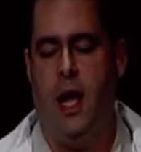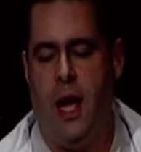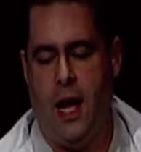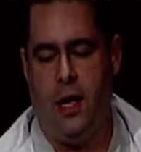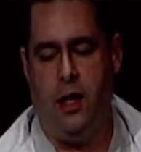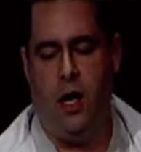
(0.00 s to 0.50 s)

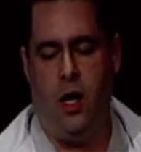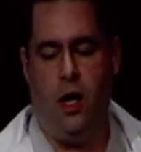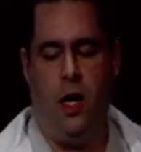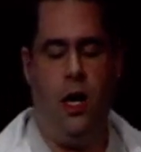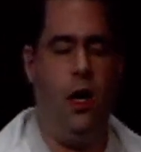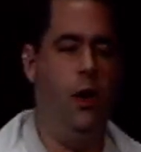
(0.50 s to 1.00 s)
And
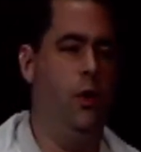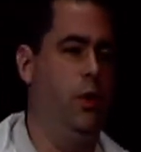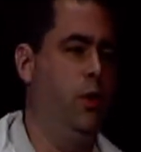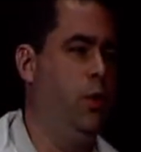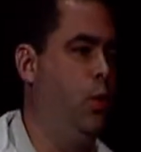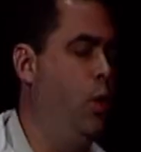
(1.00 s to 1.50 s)

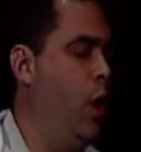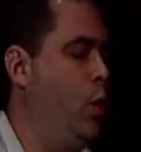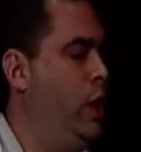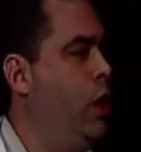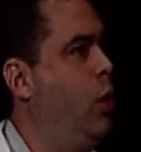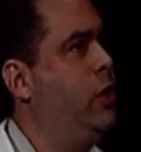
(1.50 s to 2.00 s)
what
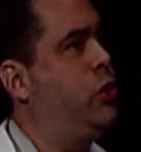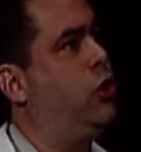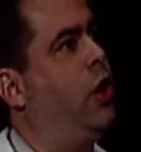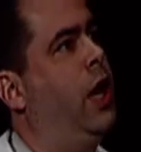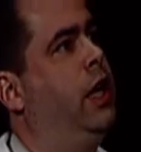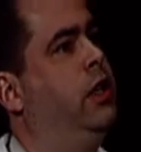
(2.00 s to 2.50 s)
we always
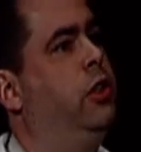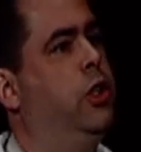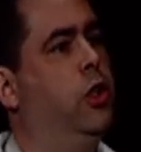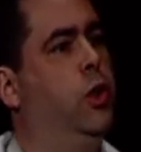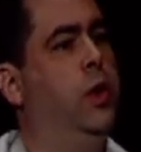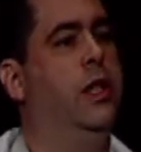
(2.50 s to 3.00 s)
try and
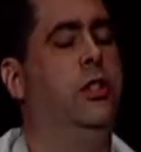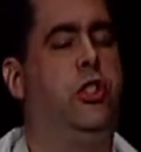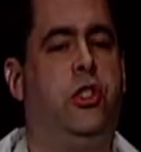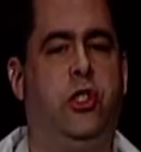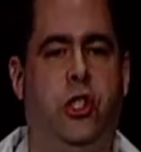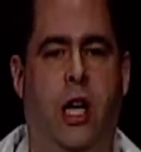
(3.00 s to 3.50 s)
do
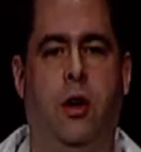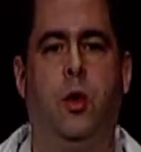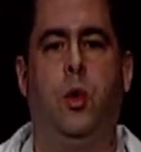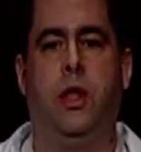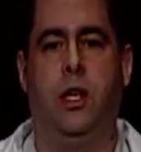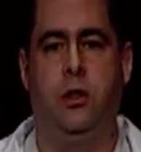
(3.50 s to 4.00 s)
is share it
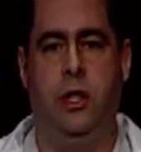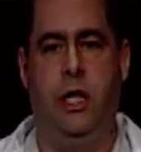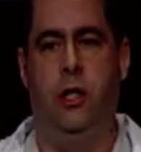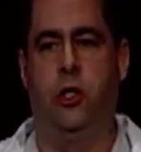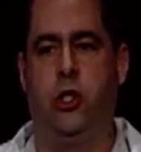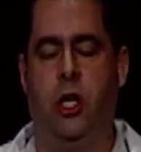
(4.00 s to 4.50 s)
with their
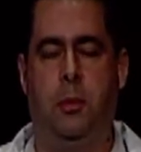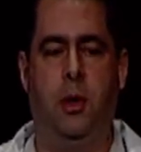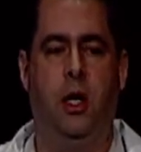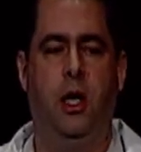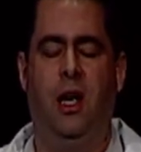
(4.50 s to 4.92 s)
leadership